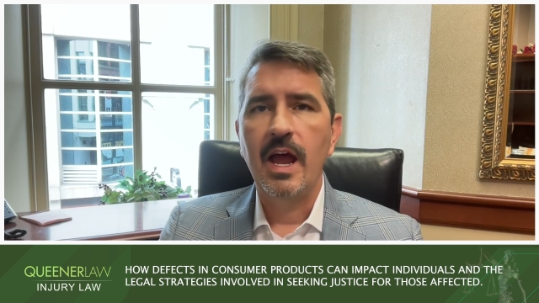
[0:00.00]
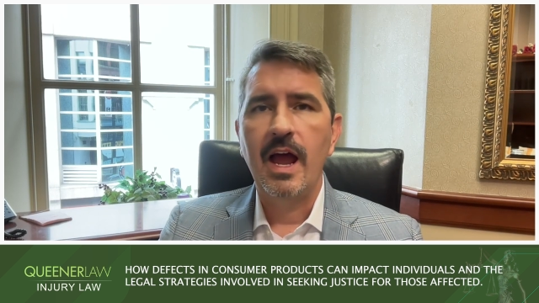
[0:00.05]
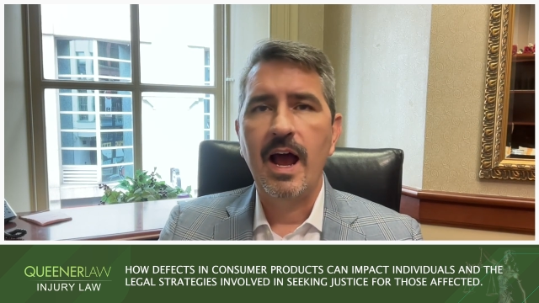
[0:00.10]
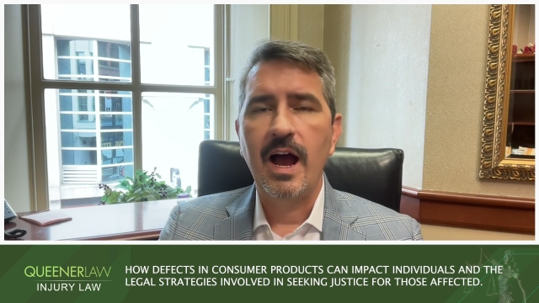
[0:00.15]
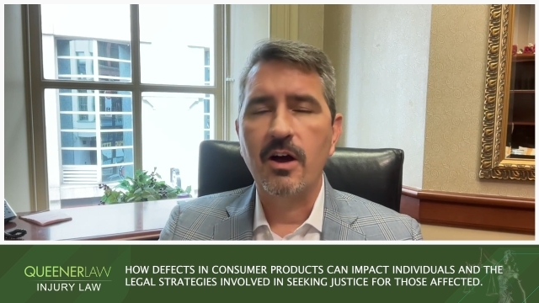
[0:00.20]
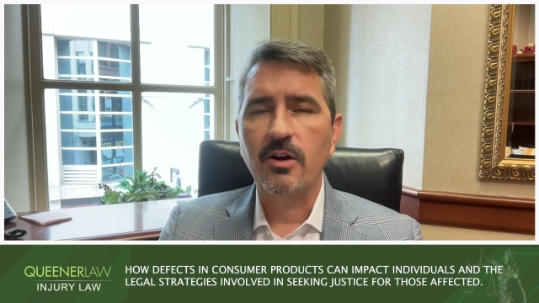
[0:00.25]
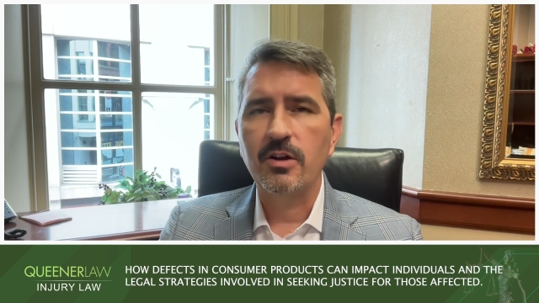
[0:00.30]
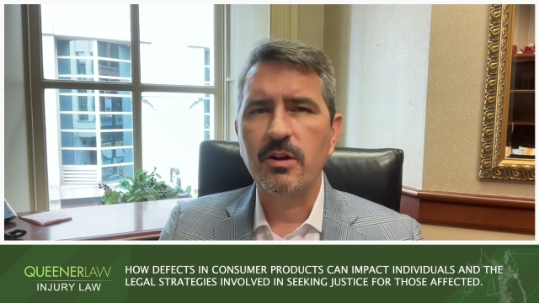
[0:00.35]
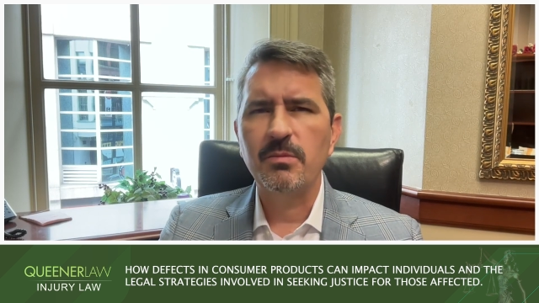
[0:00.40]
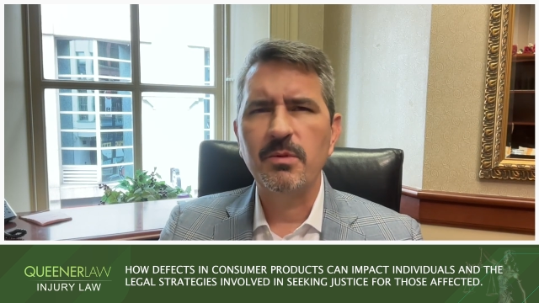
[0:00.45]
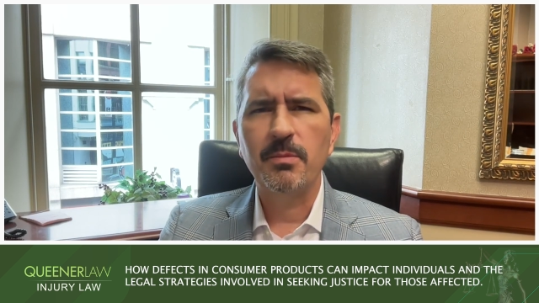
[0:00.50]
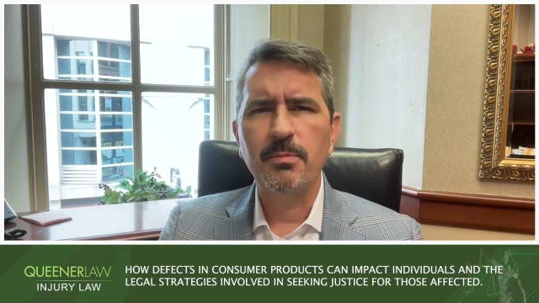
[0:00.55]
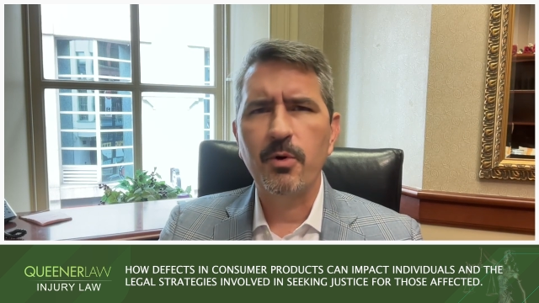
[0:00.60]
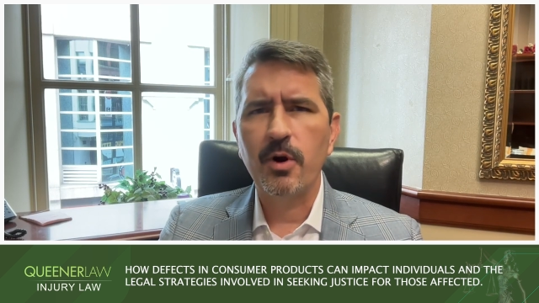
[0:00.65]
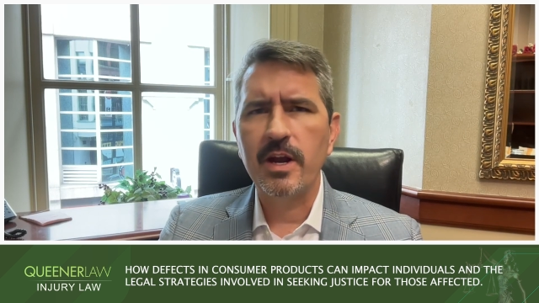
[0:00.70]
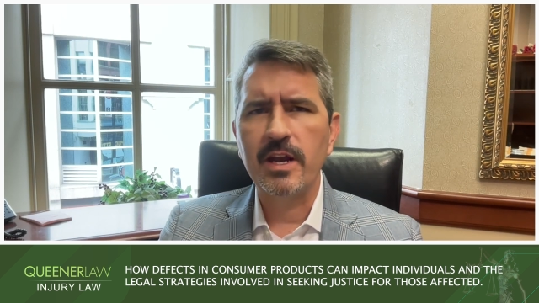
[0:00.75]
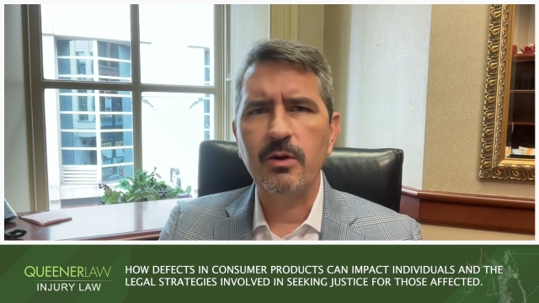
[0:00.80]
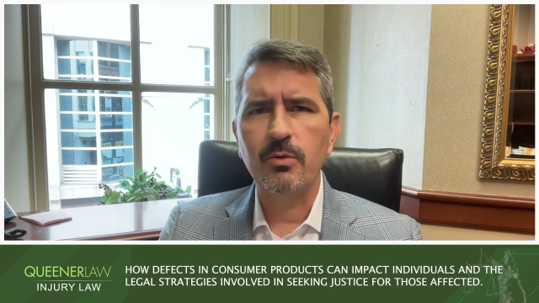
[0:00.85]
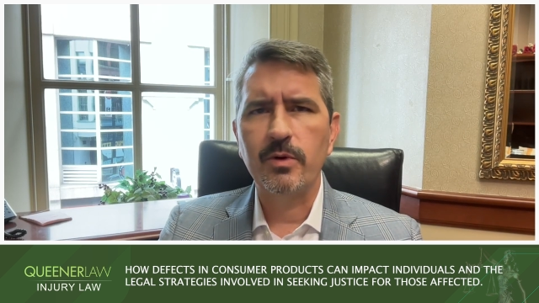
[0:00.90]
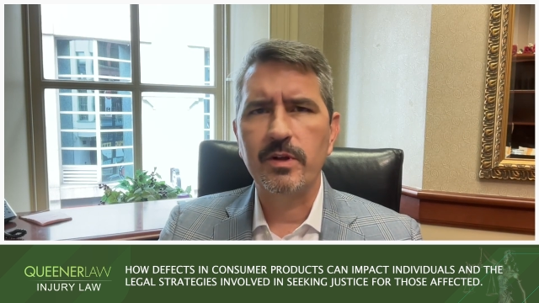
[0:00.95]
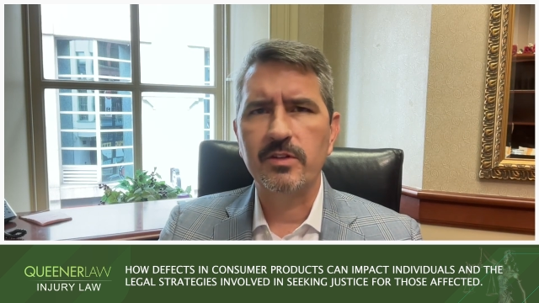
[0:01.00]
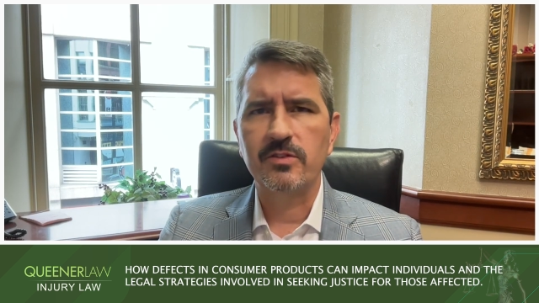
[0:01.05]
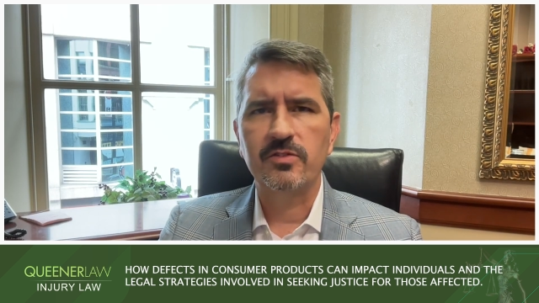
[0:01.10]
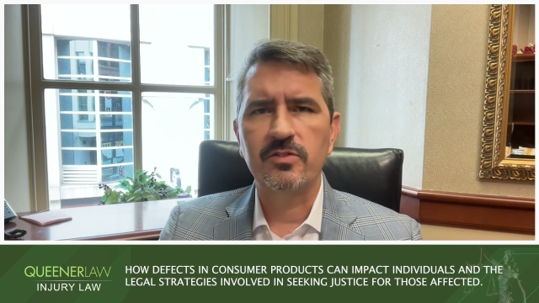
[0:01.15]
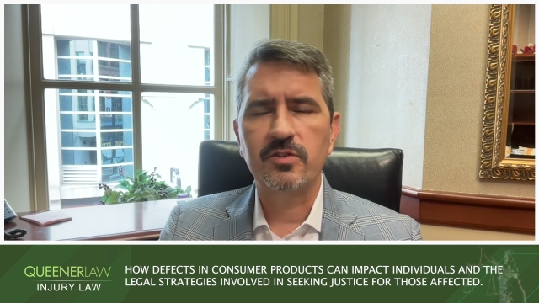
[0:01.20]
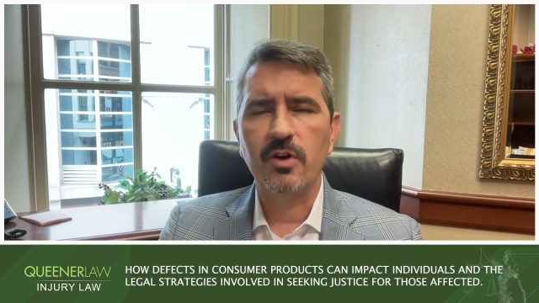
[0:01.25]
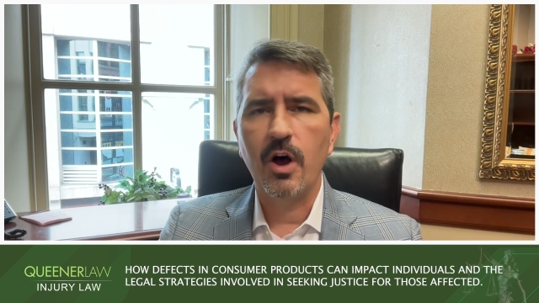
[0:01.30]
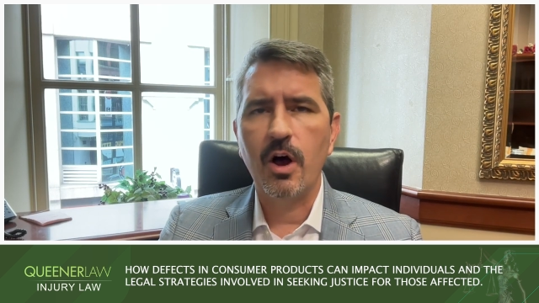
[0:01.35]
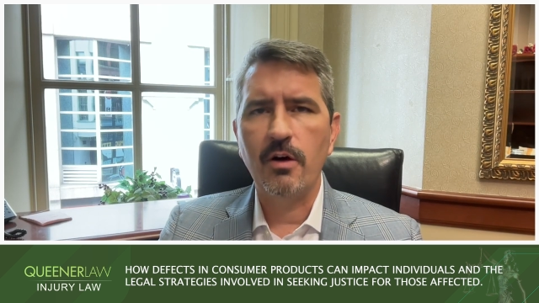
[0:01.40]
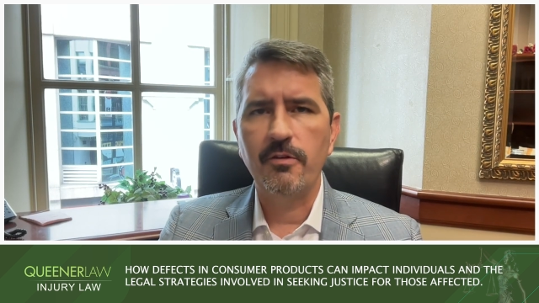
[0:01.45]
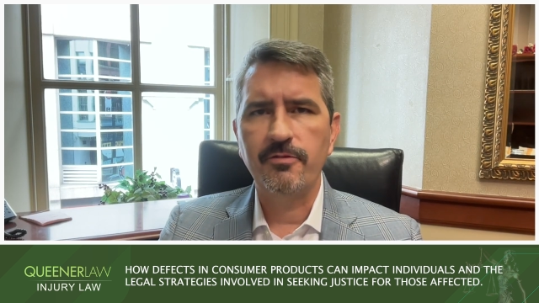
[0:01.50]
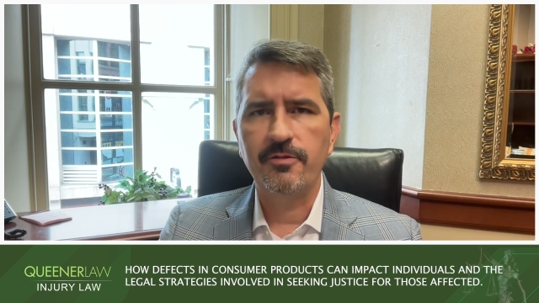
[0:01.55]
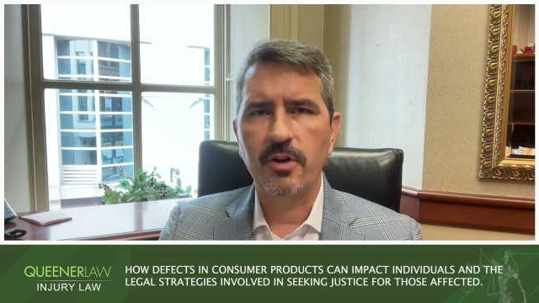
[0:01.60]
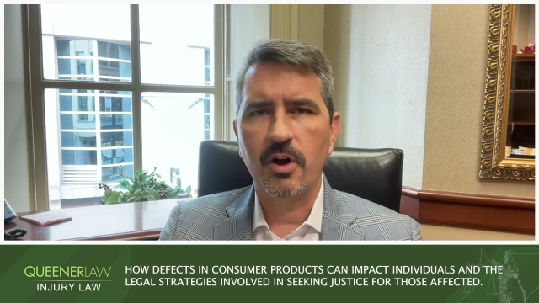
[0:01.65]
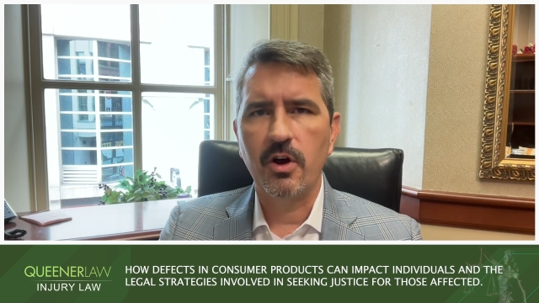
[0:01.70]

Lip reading: How come the brake went soft